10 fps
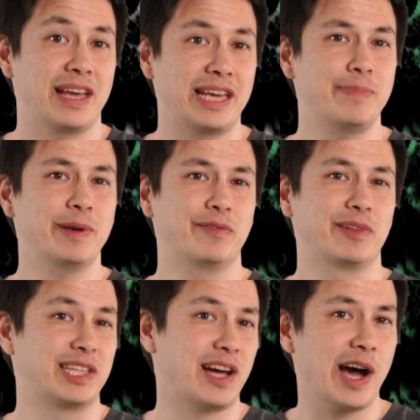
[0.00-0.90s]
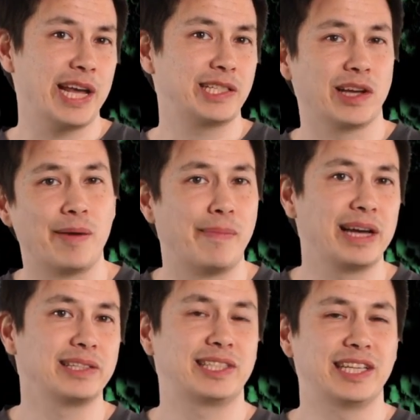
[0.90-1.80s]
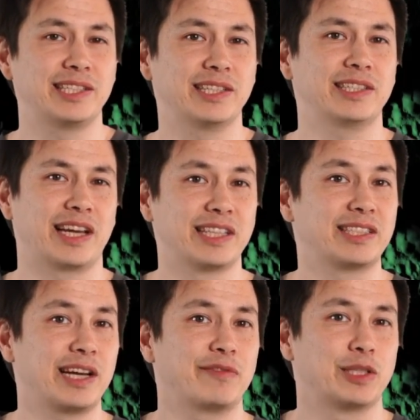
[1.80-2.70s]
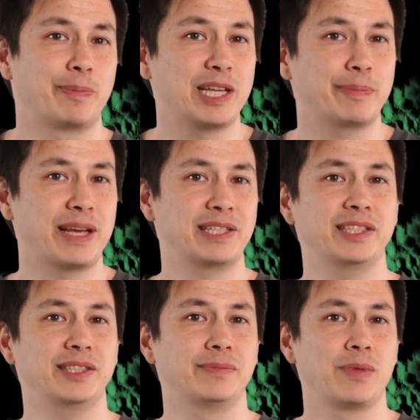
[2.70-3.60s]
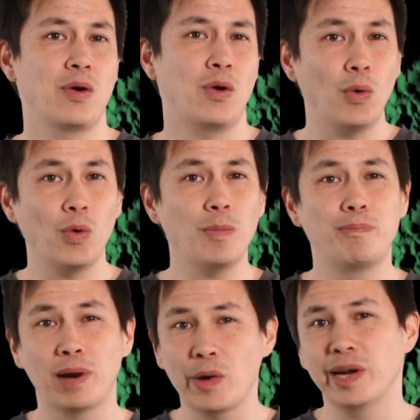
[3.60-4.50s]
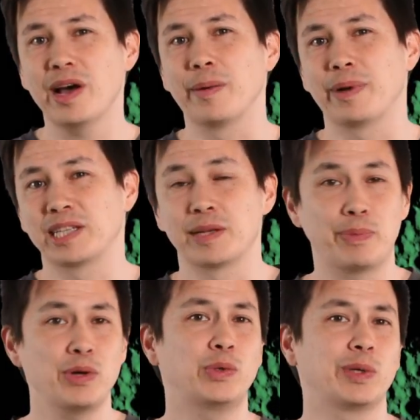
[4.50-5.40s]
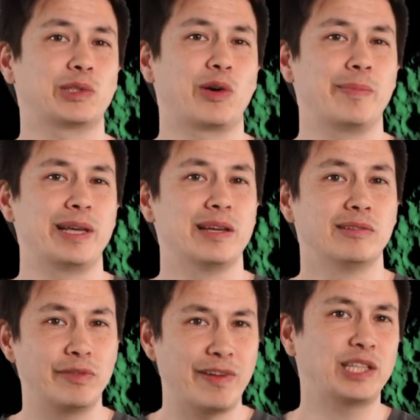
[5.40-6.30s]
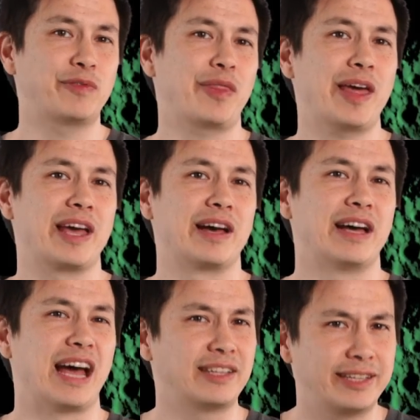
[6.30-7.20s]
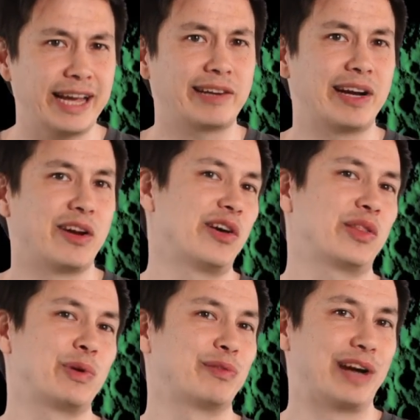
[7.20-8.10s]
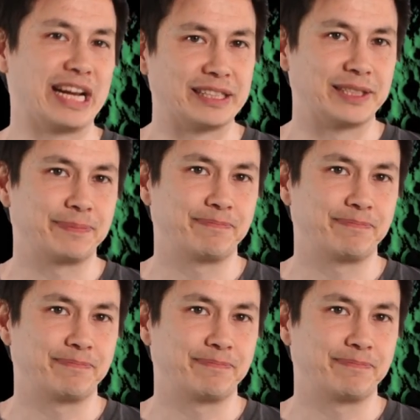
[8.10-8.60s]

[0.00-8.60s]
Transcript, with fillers: Keep it for the tides, our mild seasons, and a site for space bases, or blow it up as a boon to astronomy, revenge for Theia, and to decorate Earth with rings.